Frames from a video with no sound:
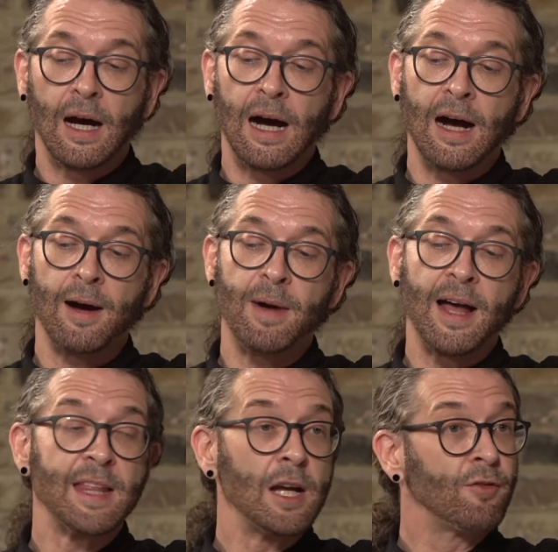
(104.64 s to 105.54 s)

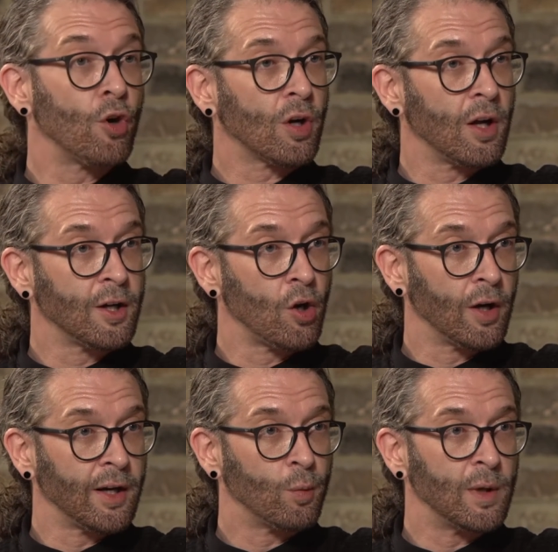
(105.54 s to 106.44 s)
And then you've got
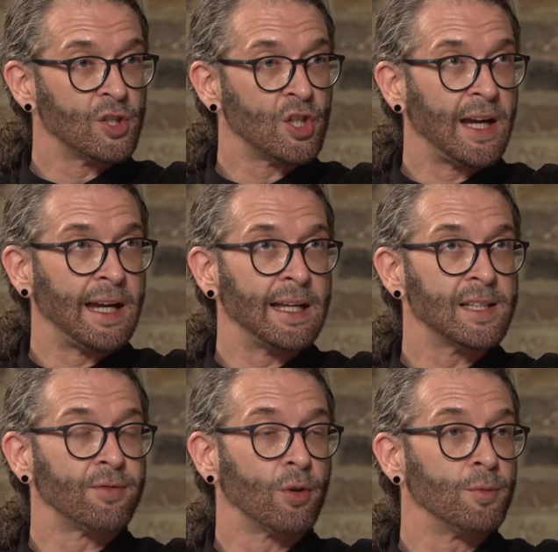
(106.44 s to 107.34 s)
glycolic, which
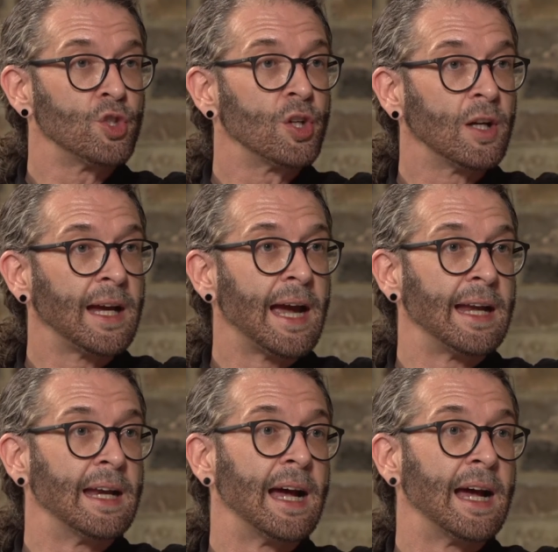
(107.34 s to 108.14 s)
is from sugarcane,